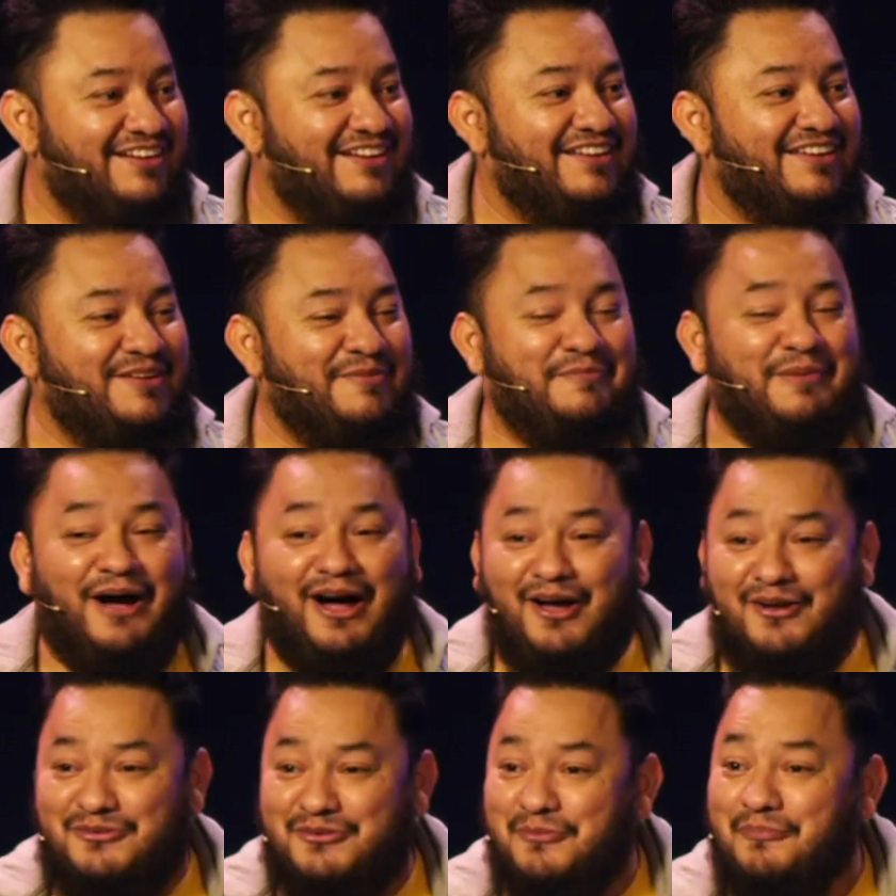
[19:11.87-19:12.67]
The
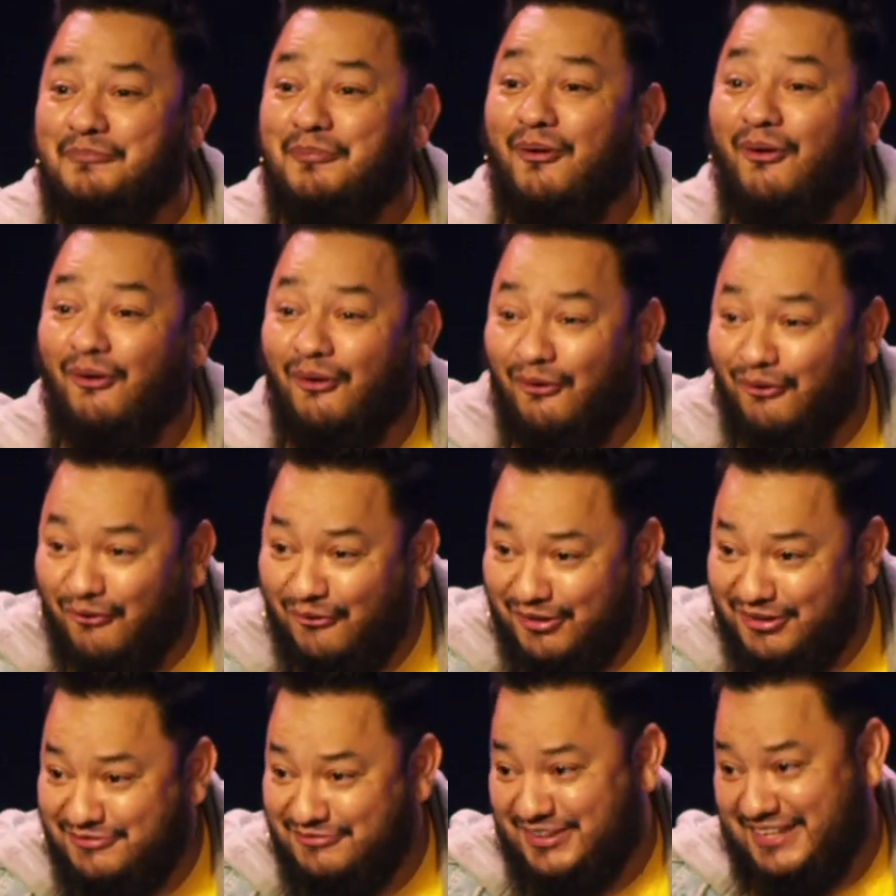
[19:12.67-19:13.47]
Apostle
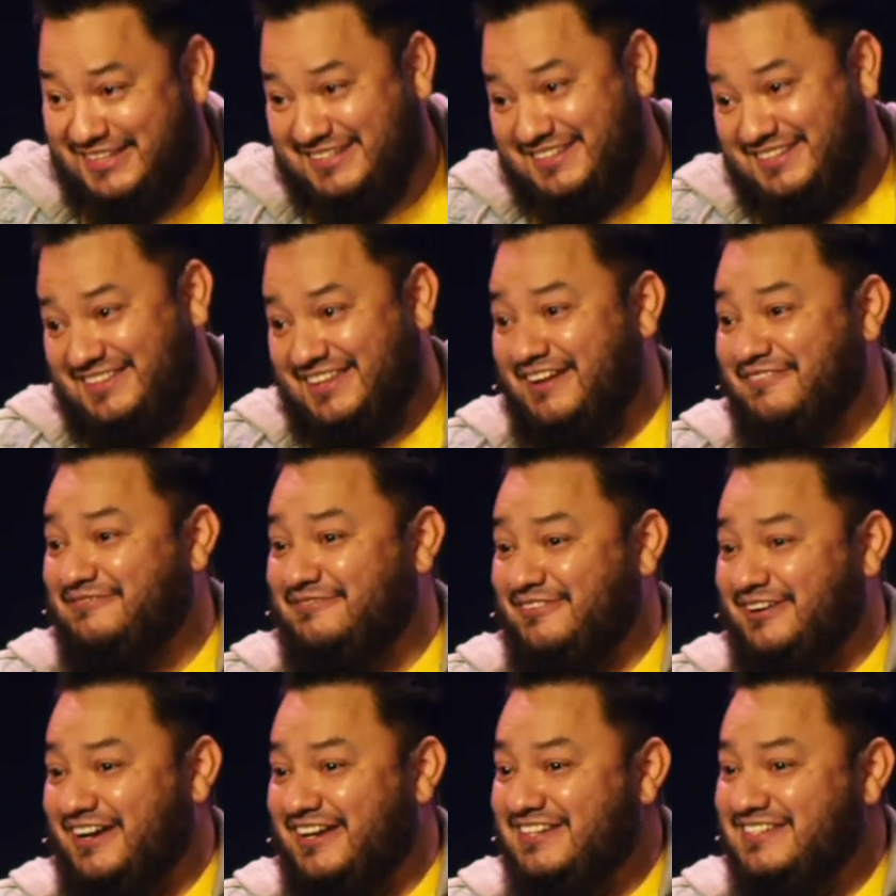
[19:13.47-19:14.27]
Paul invented that
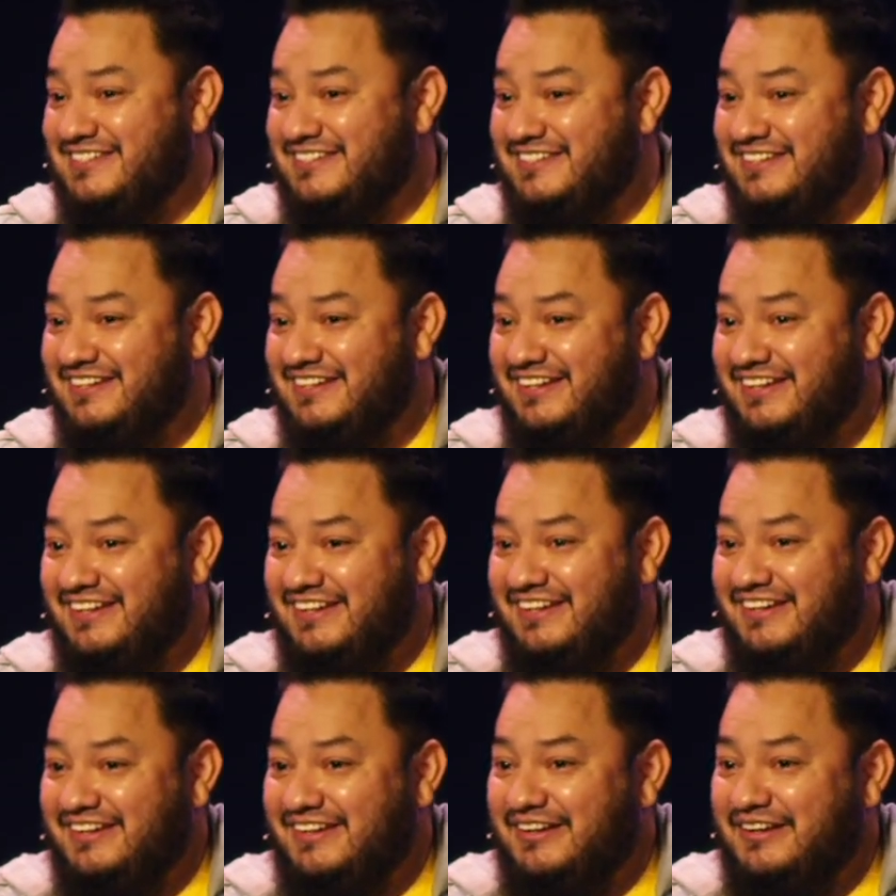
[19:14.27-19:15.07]
phrase.
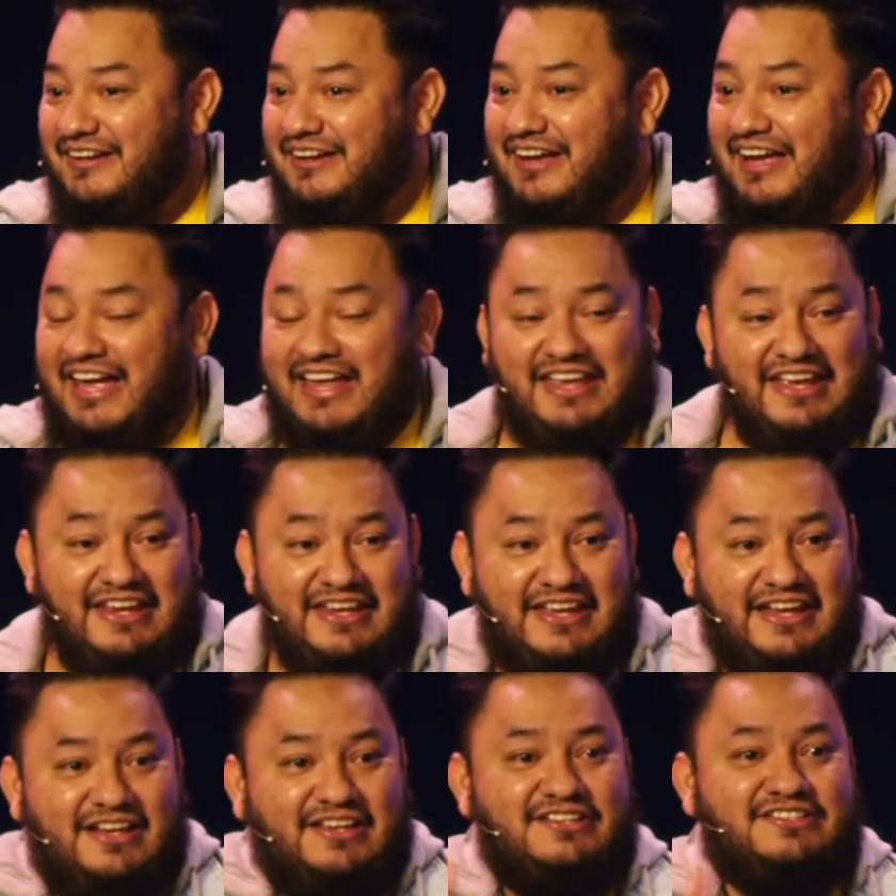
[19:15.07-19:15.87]
In
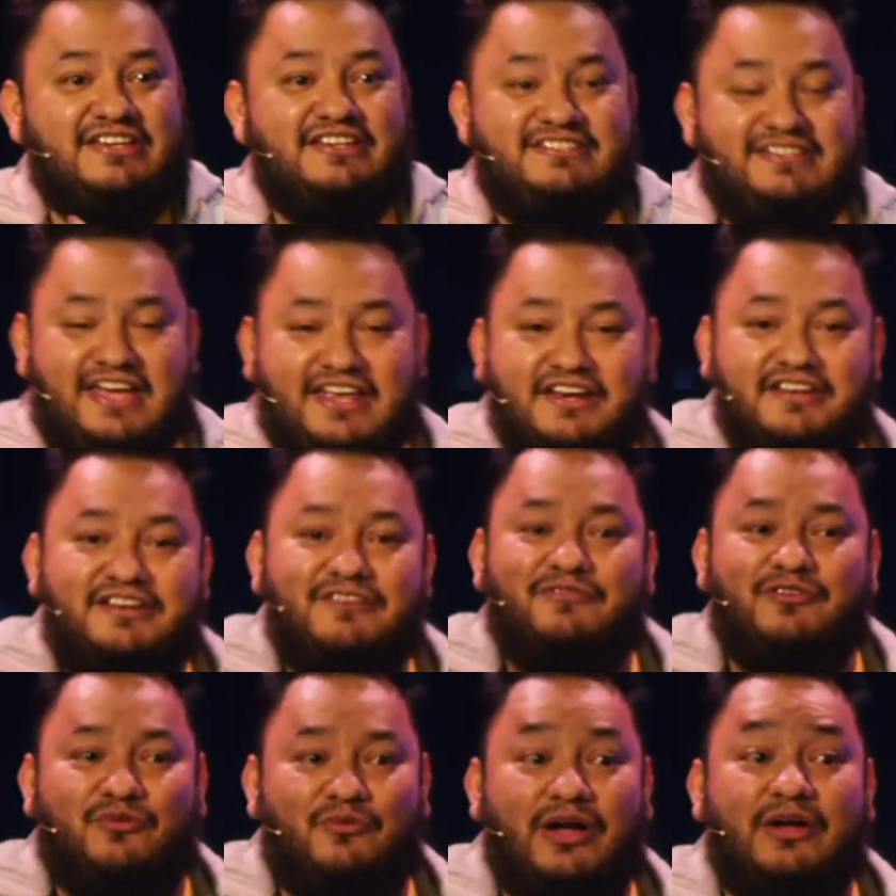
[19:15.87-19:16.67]
English, they say it a
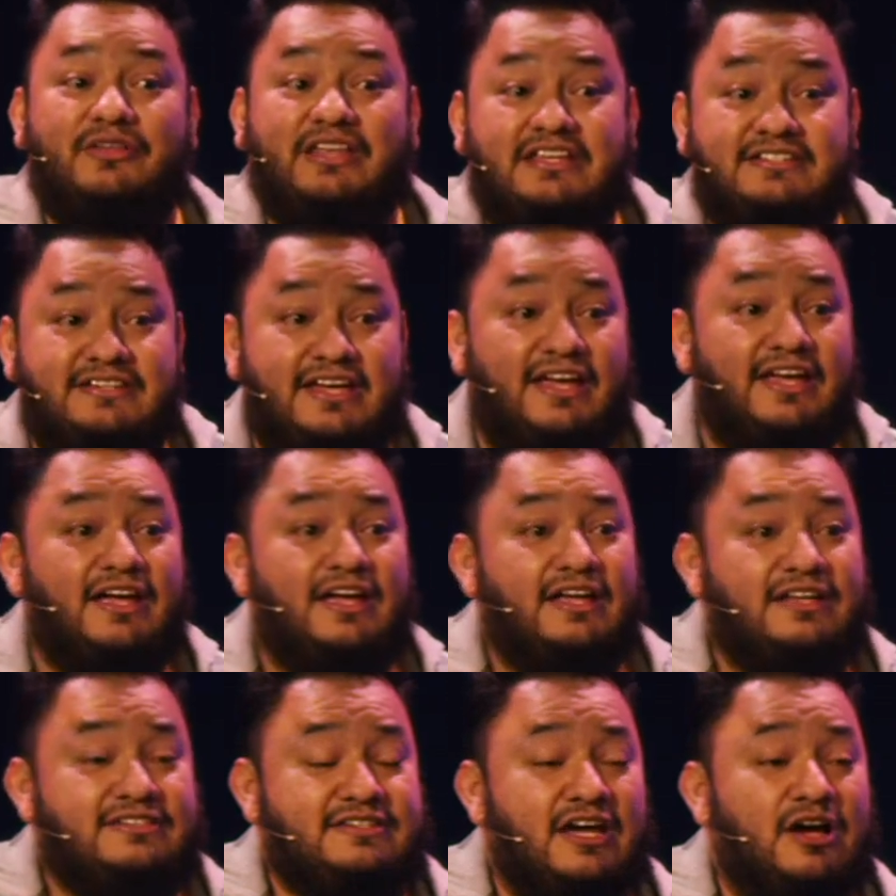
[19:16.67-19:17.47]
different way. They say,
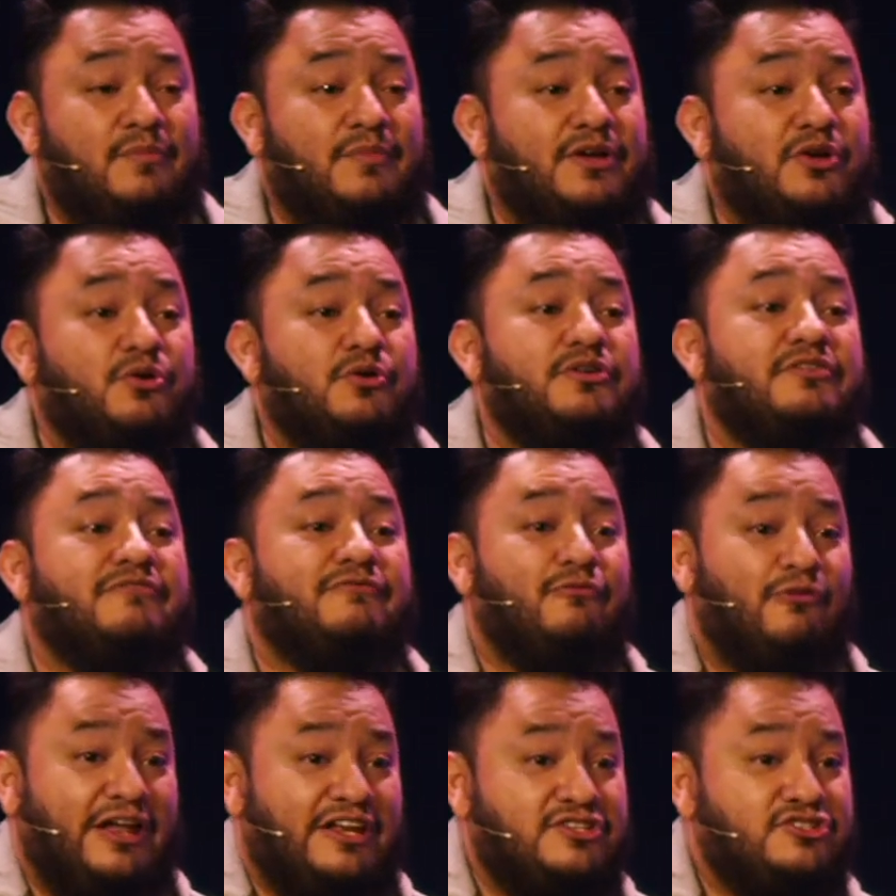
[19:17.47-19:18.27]
tell me who your
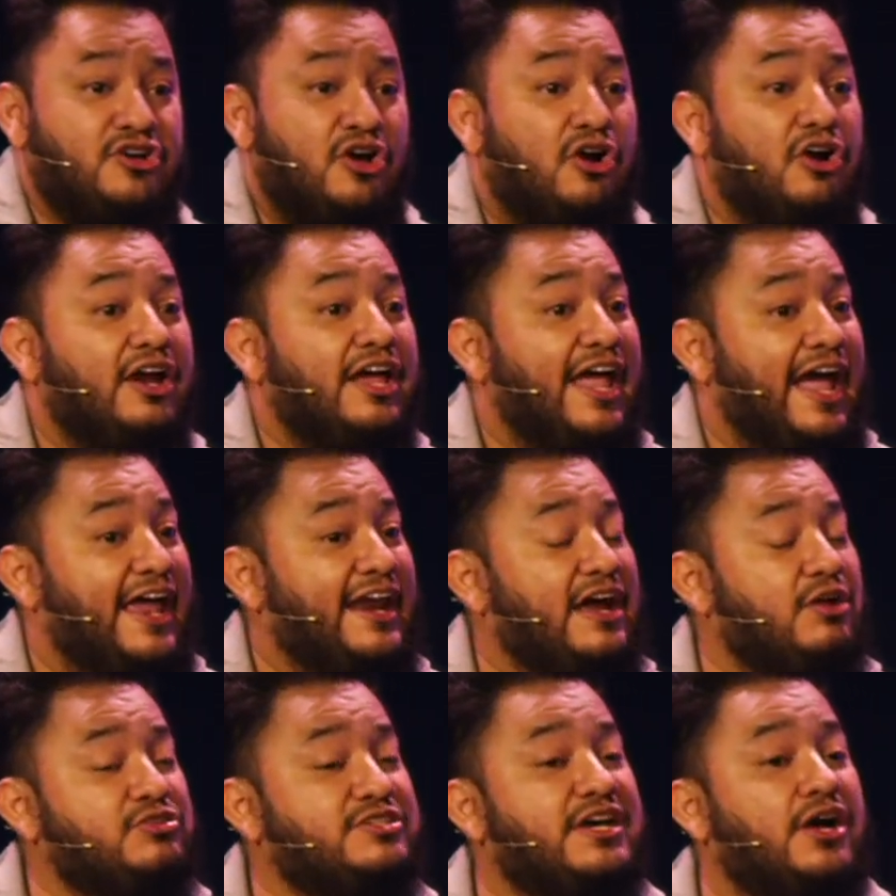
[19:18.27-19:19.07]
friends are, and
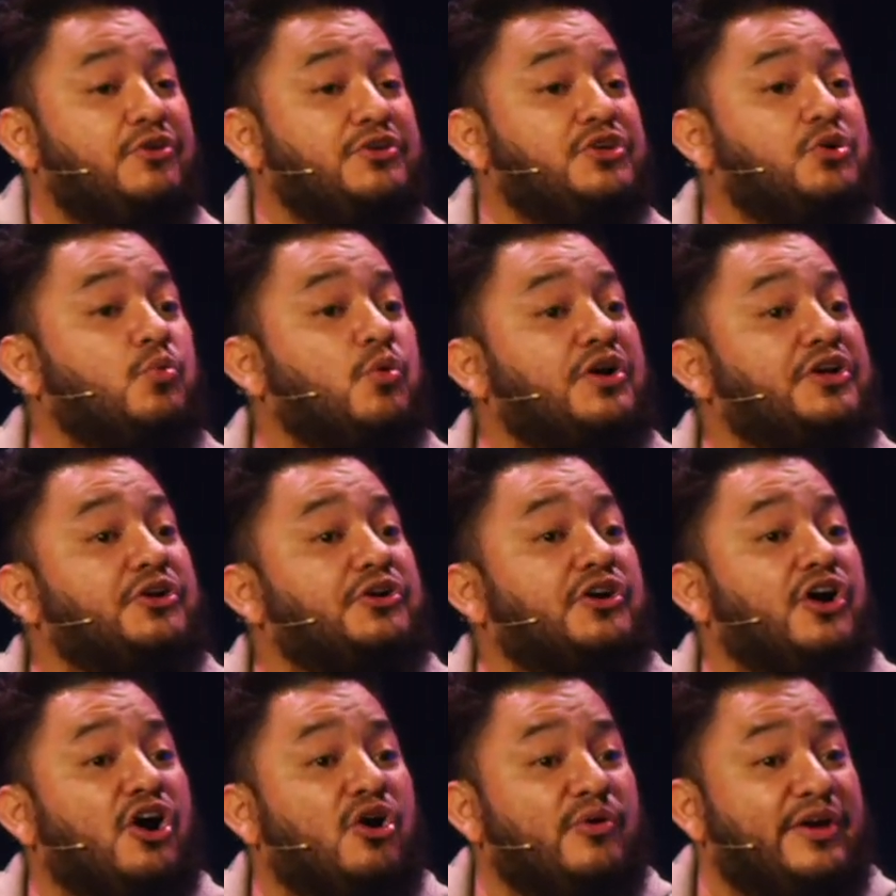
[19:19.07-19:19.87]
I'll tell you where you're
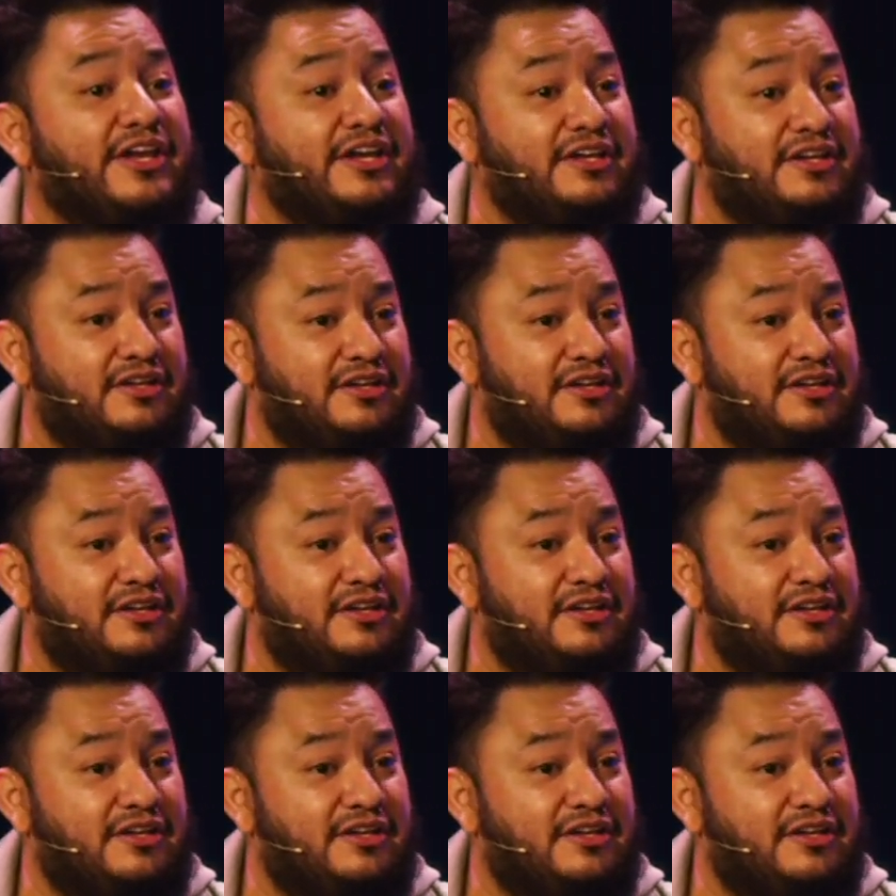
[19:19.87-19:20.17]
going.